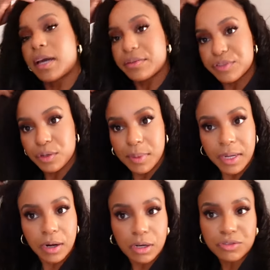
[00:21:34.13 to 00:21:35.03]
I have to go
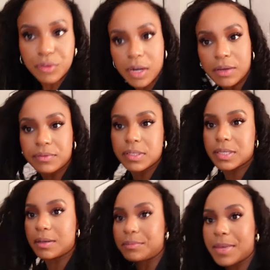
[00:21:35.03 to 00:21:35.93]
buy a hard drive because
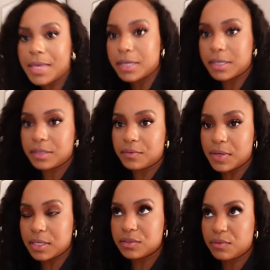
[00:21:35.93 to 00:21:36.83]
I'm editing the
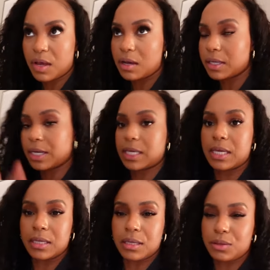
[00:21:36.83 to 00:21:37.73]
Vegas vlog and I
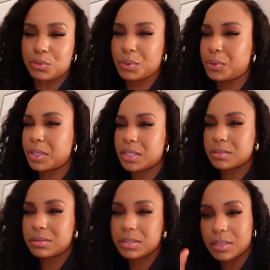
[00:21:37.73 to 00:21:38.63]
can't get through it
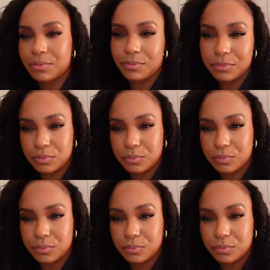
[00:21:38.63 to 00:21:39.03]
some